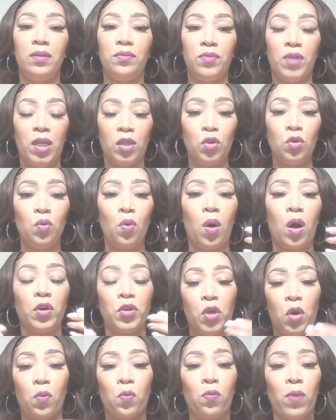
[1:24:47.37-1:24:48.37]
that you are,
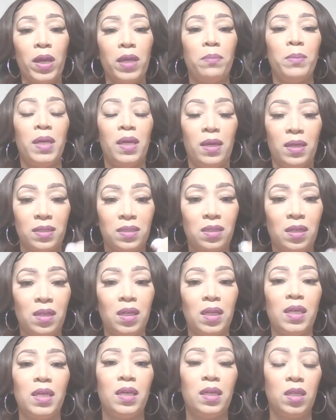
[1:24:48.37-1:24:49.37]
your raiment is
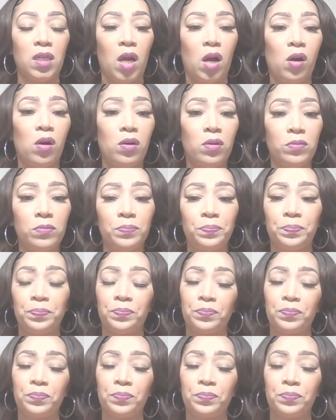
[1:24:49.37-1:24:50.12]
clean, y'all,